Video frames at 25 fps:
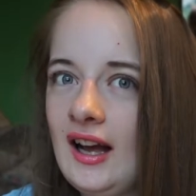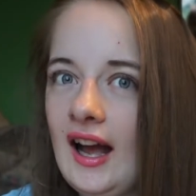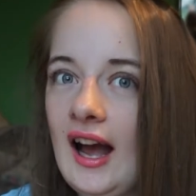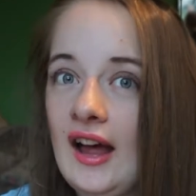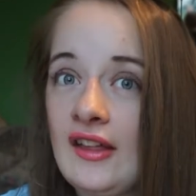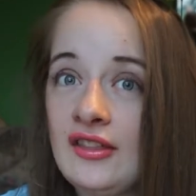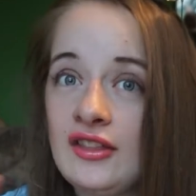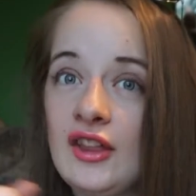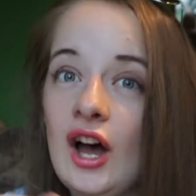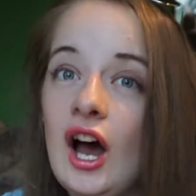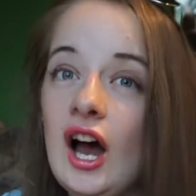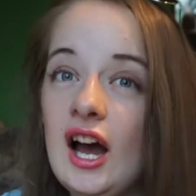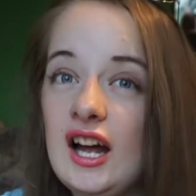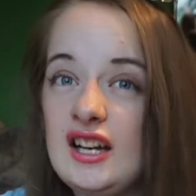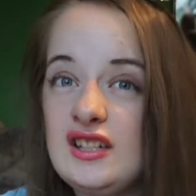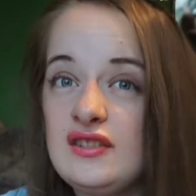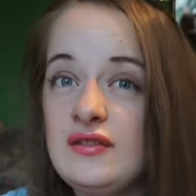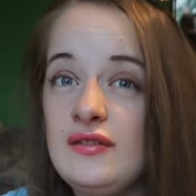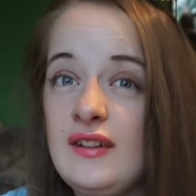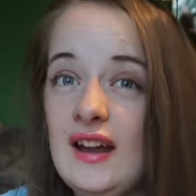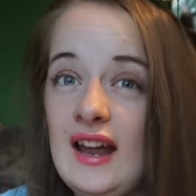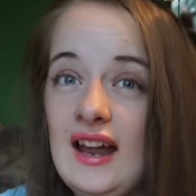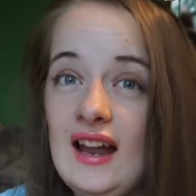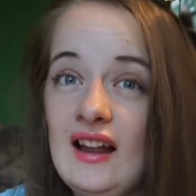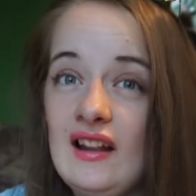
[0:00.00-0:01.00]
I thought I'd
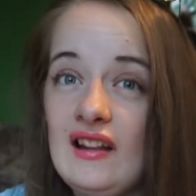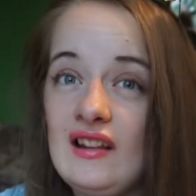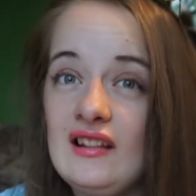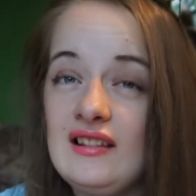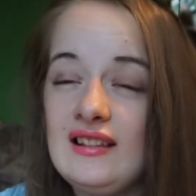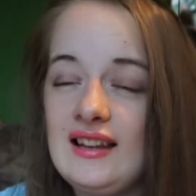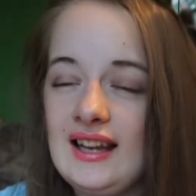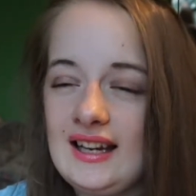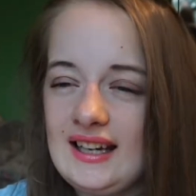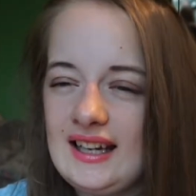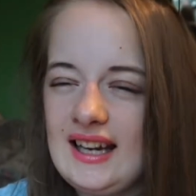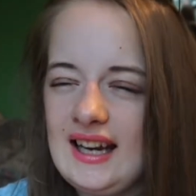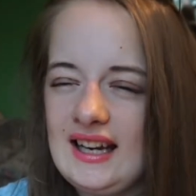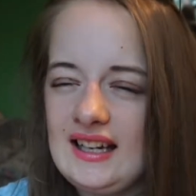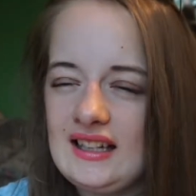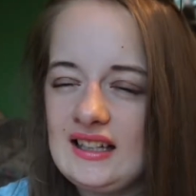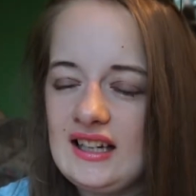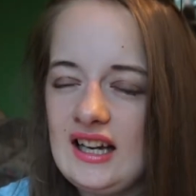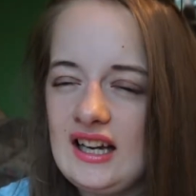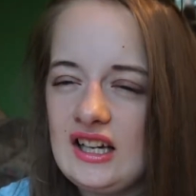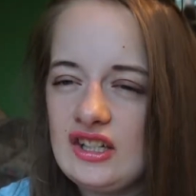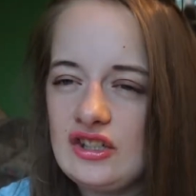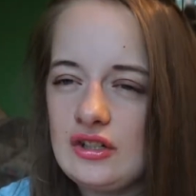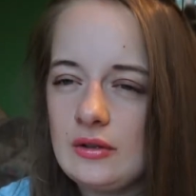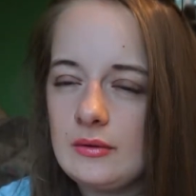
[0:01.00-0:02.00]
fail like English.
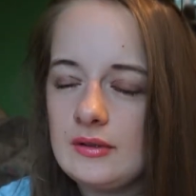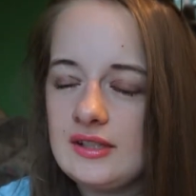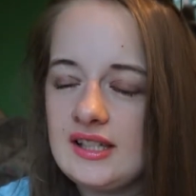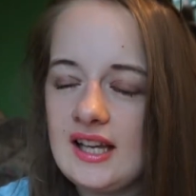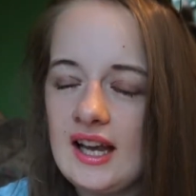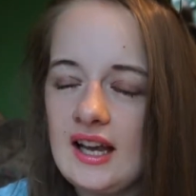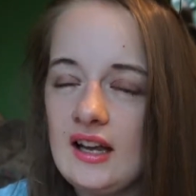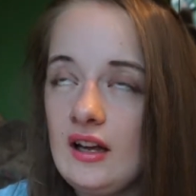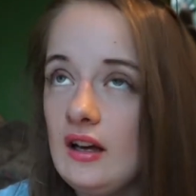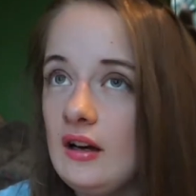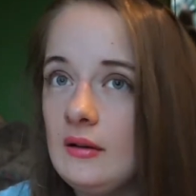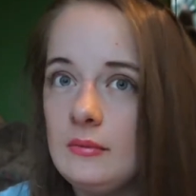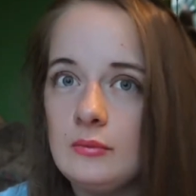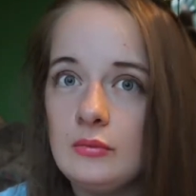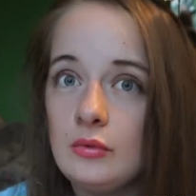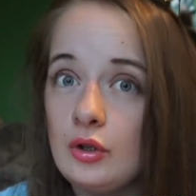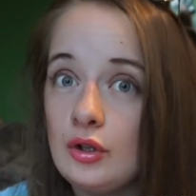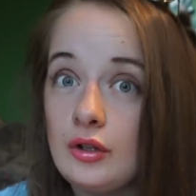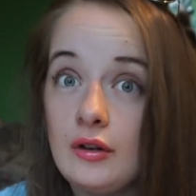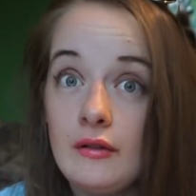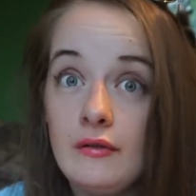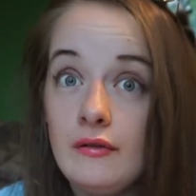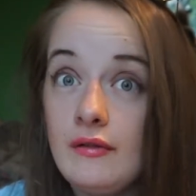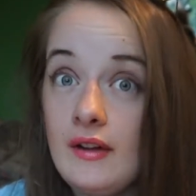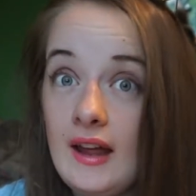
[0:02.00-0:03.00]
I was like, oh, I'm
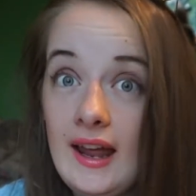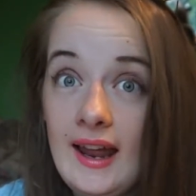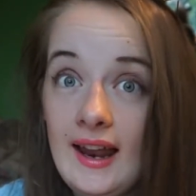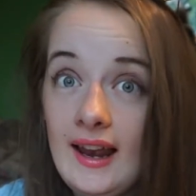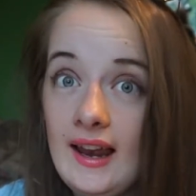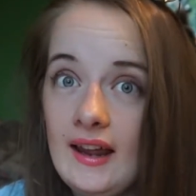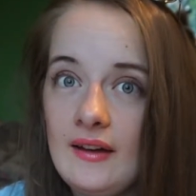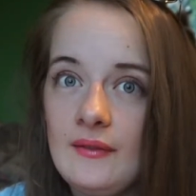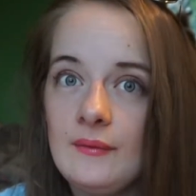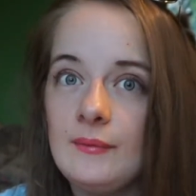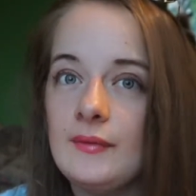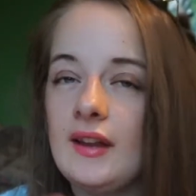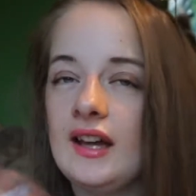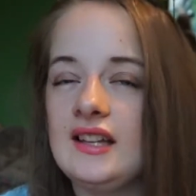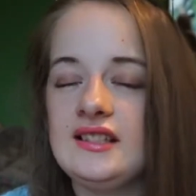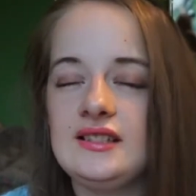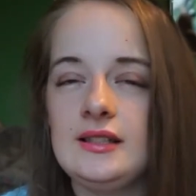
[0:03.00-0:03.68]
gonna fail it.